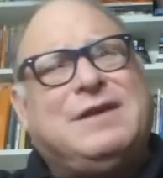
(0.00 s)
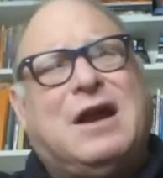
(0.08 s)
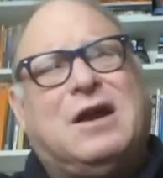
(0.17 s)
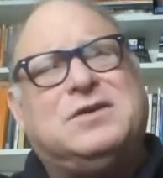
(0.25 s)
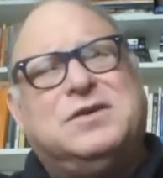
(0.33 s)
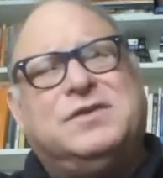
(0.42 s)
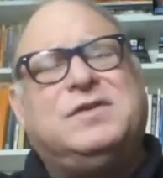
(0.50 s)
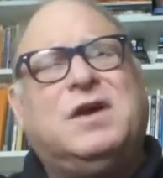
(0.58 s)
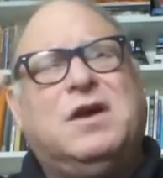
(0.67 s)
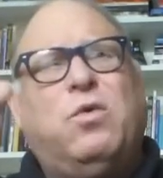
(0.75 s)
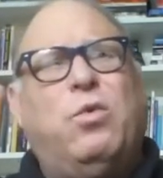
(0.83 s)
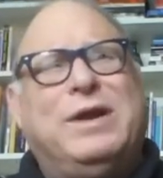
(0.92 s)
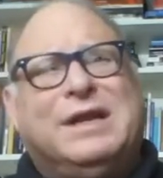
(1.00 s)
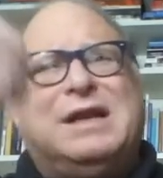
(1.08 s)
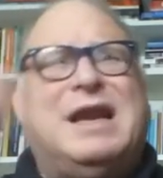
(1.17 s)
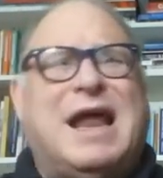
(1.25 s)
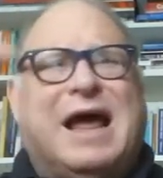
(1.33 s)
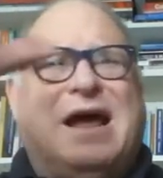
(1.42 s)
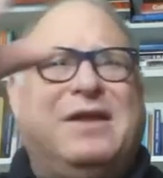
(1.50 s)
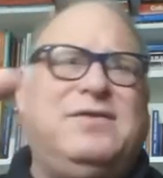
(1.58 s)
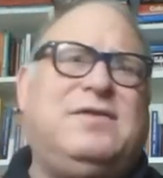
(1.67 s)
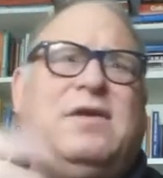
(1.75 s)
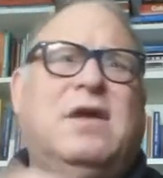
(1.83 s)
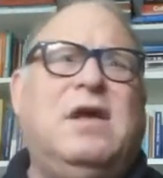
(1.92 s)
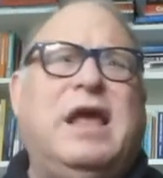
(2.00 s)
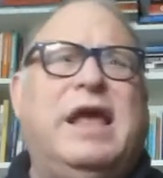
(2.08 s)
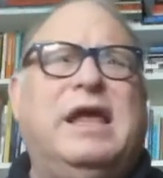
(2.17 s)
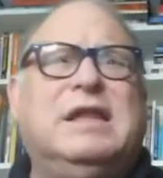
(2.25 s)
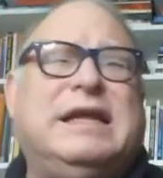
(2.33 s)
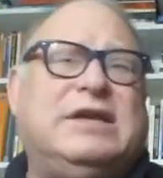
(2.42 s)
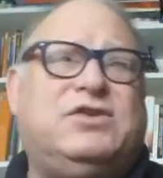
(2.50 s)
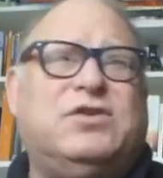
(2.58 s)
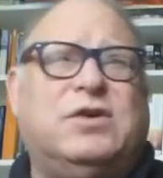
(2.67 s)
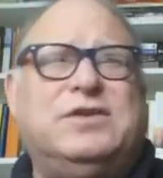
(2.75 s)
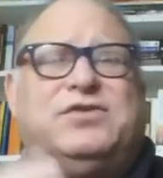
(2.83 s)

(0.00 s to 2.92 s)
characters written as a ligature.